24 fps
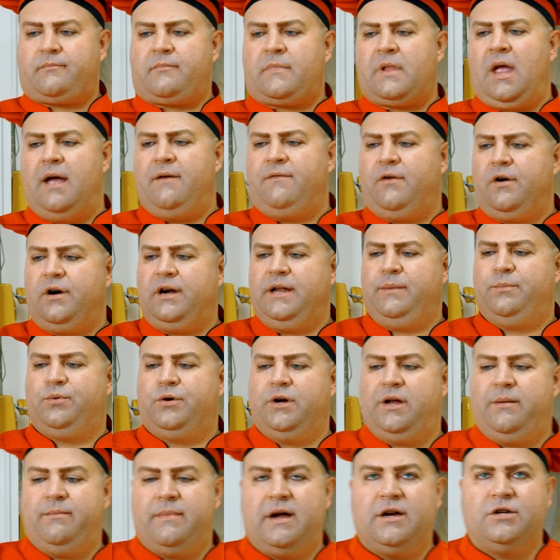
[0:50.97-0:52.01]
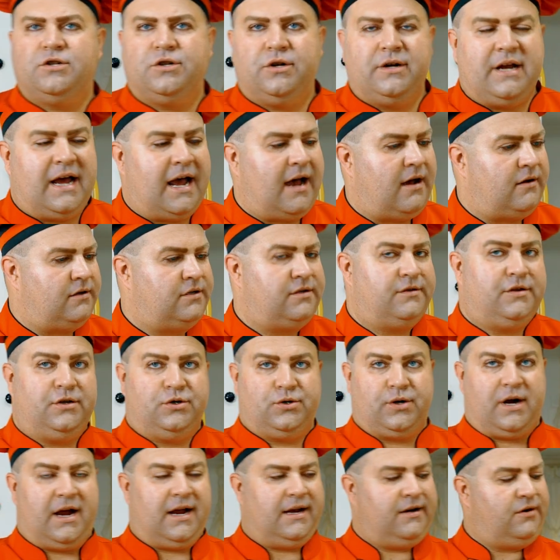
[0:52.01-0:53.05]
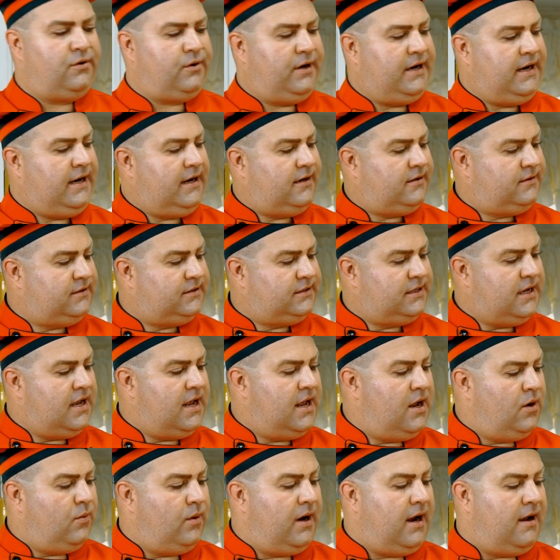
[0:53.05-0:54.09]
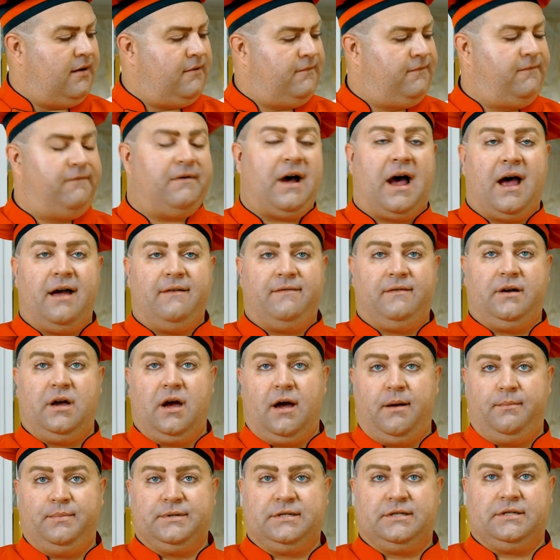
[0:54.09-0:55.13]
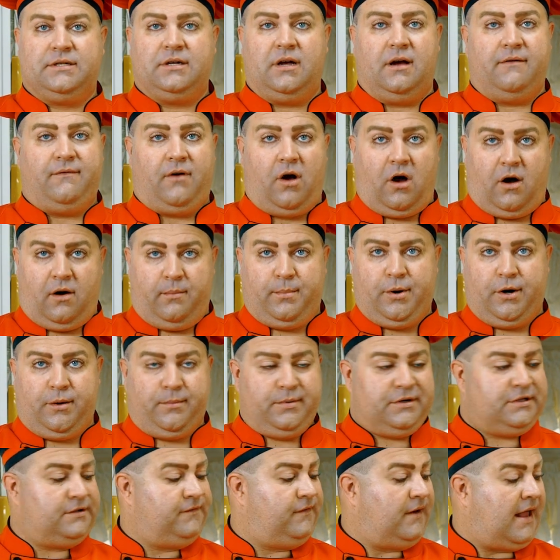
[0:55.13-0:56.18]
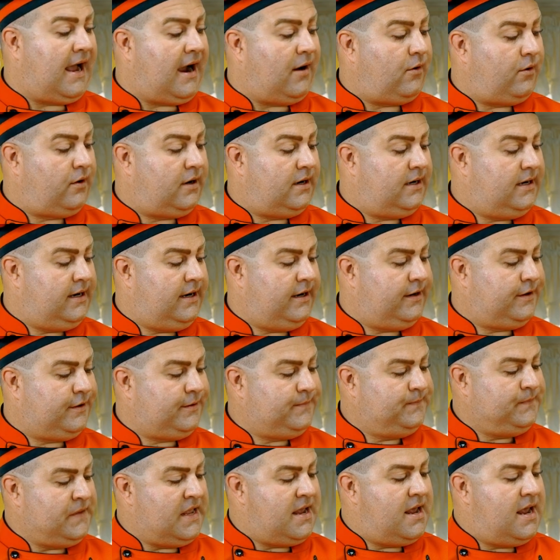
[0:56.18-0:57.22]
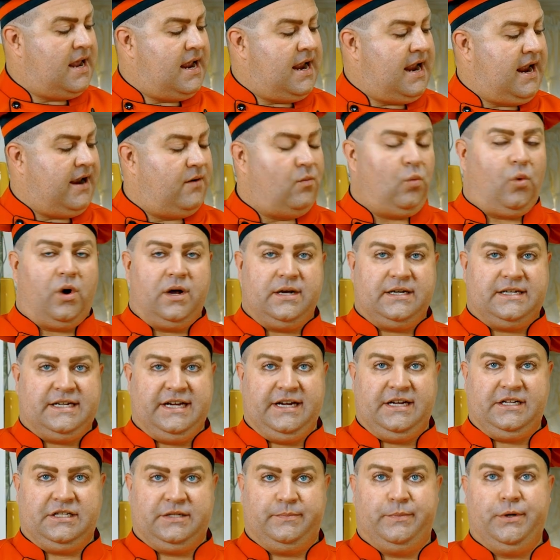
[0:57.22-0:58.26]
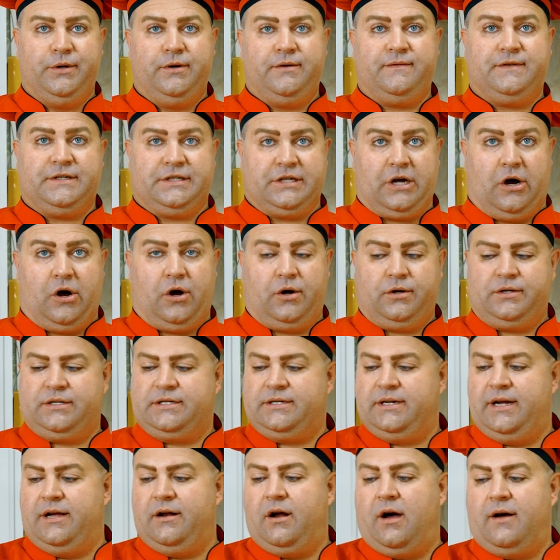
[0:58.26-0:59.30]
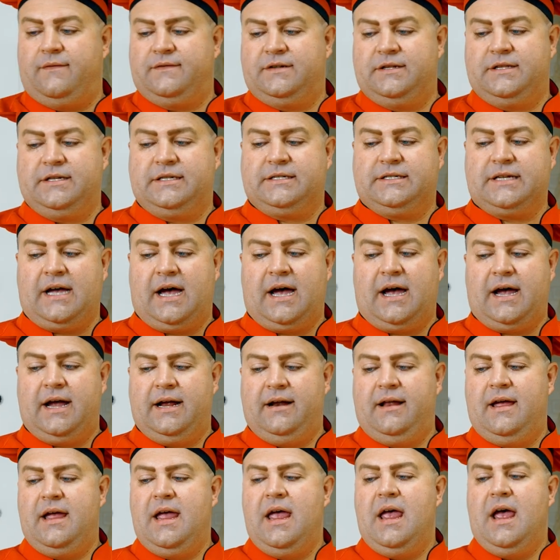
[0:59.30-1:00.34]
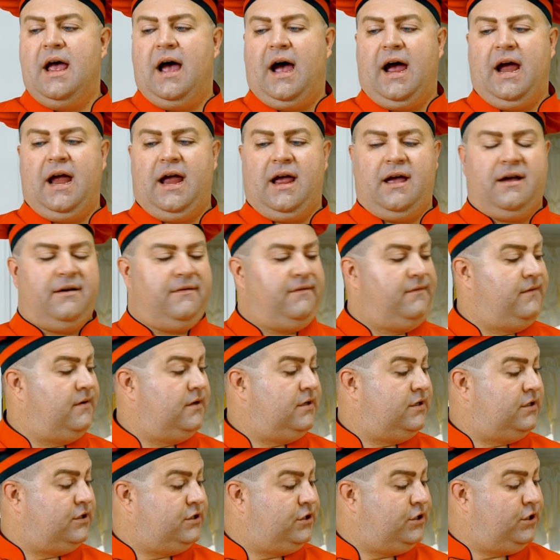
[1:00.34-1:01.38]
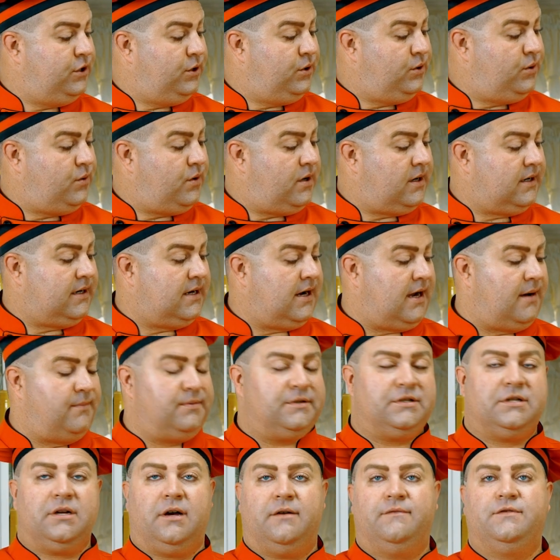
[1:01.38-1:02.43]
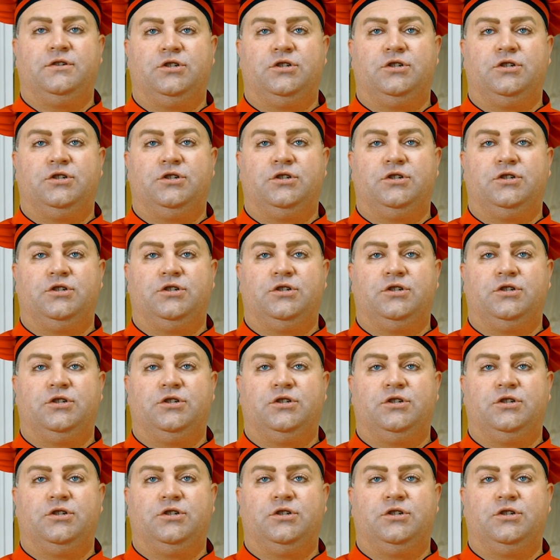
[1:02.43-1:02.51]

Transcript: I've already pre-measured out the dry ingredients. We have 5 cups of all-purpose flour in here and 1 teaspoon of salt. And off to the side, I have 2 cups of